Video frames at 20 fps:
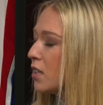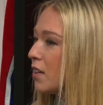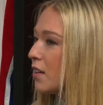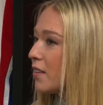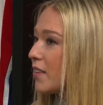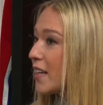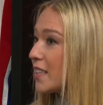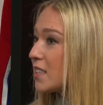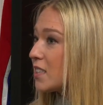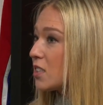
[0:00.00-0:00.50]

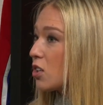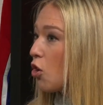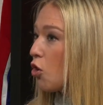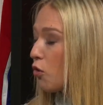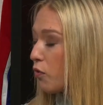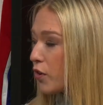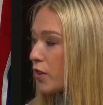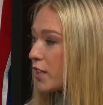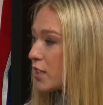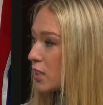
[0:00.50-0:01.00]
That's
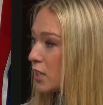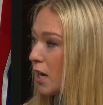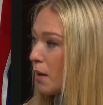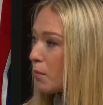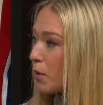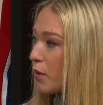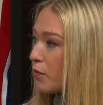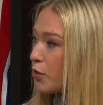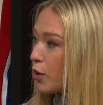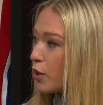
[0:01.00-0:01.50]
over this
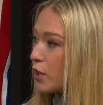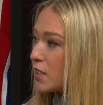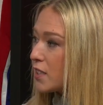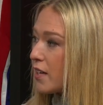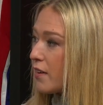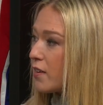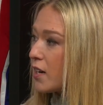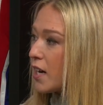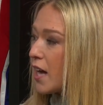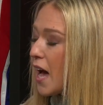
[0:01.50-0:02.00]
number of
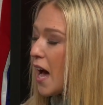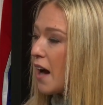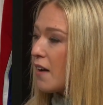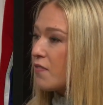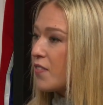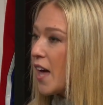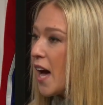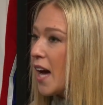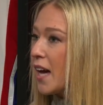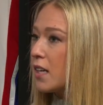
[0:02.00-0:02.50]
37.5.
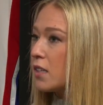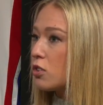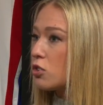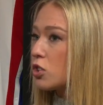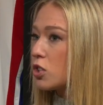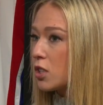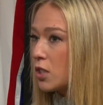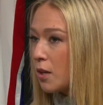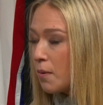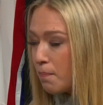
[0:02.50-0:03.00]
That
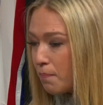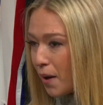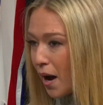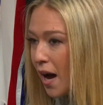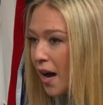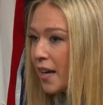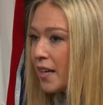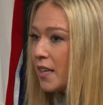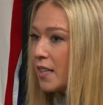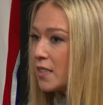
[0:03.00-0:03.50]

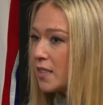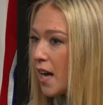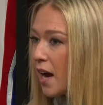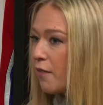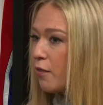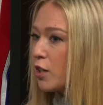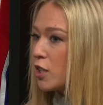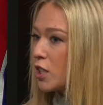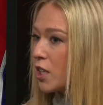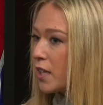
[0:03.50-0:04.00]
combined, his
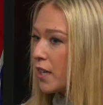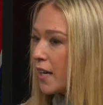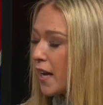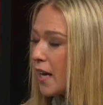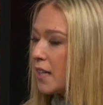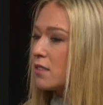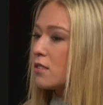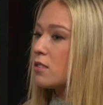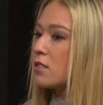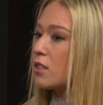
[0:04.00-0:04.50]
average
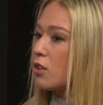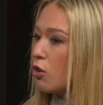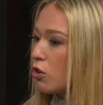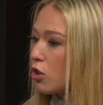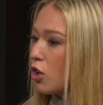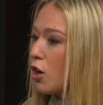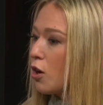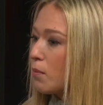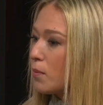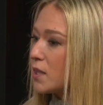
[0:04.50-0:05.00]
against
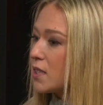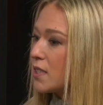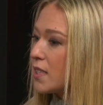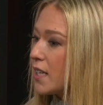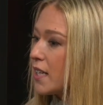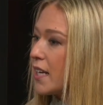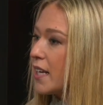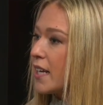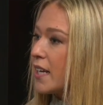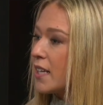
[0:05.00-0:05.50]
Oklahoma
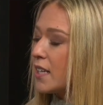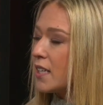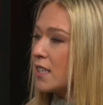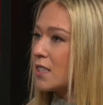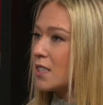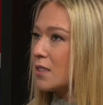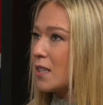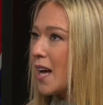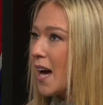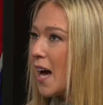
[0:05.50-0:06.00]
City in
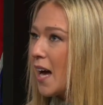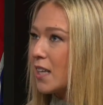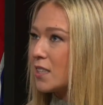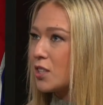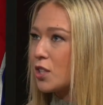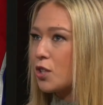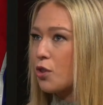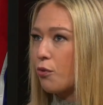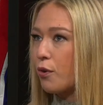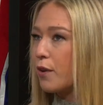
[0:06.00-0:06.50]
his
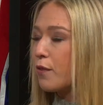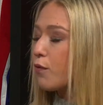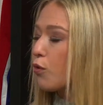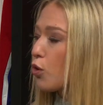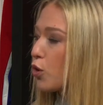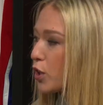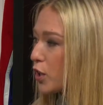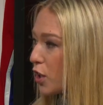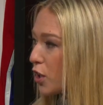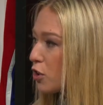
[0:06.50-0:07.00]
last
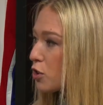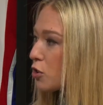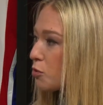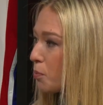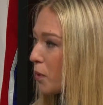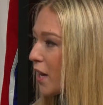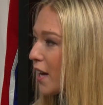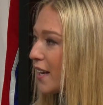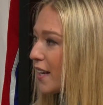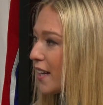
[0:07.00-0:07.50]
3-4 years
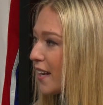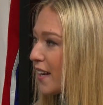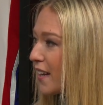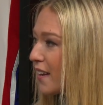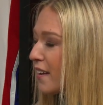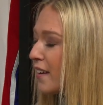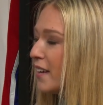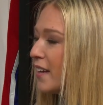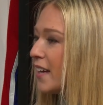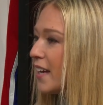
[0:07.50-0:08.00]
playing
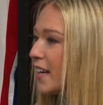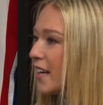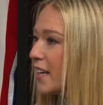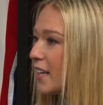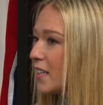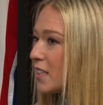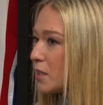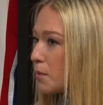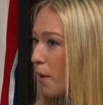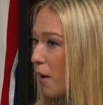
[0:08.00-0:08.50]

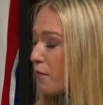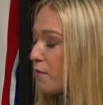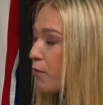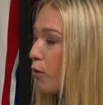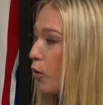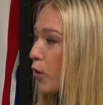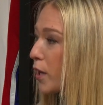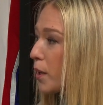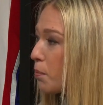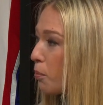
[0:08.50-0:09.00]
is about
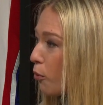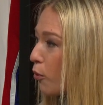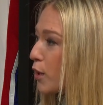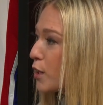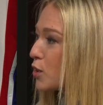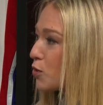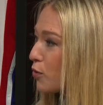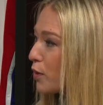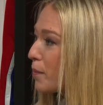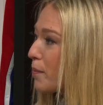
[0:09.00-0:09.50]
40
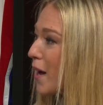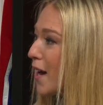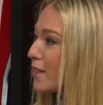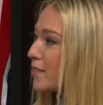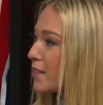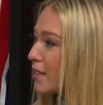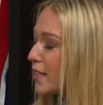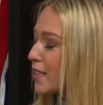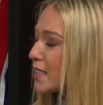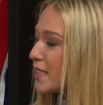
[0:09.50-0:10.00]
points, rebounds,
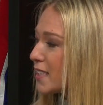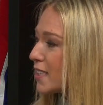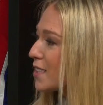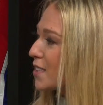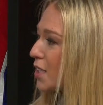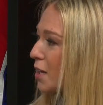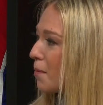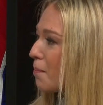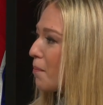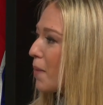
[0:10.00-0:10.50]
and assists
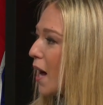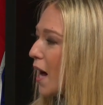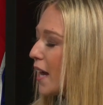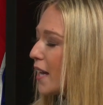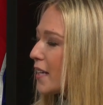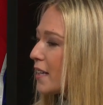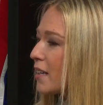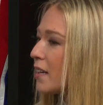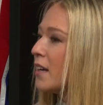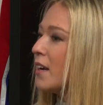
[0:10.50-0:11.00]

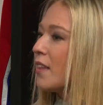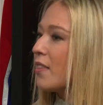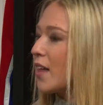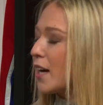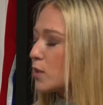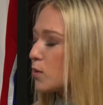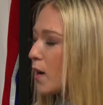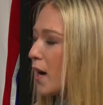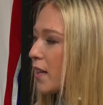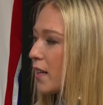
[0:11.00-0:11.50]
combined.
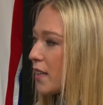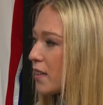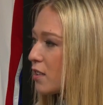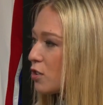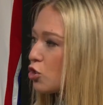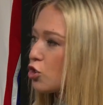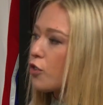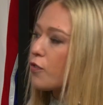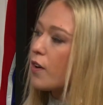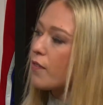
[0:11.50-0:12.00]
That's why I like
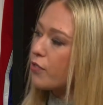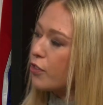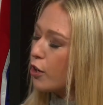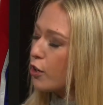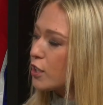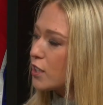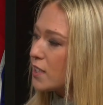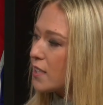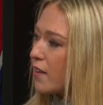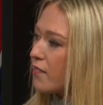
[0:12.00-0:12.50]
this over of
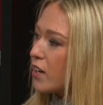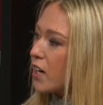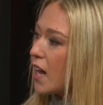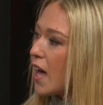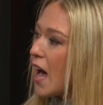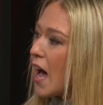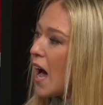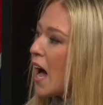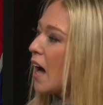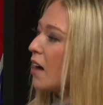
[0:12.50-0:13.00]

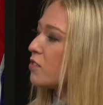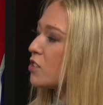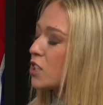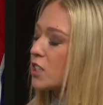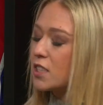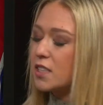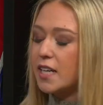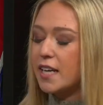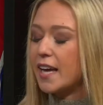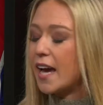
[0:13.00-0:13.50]
37.5.
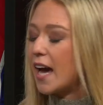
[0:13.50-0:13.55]
Just take